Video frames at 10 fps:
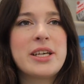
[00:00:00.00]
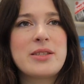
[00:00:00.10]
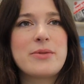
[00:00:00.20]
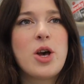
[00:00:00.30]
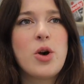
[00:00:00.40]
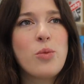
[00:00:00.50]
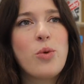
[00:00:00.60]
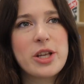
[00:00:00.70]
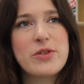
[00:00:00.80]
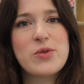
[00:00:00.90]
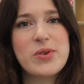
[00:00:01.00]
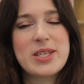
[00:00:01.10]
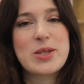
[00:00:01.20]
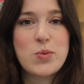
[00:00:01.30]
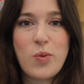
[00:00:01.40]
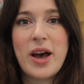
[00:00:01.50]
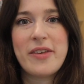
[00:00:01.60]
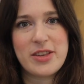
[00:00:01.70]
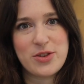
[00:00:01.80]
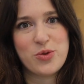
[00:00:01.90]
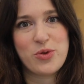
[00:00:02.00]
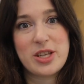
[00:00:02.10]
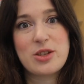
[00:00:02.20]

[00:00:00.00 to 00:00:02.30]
is one of the reasons why this story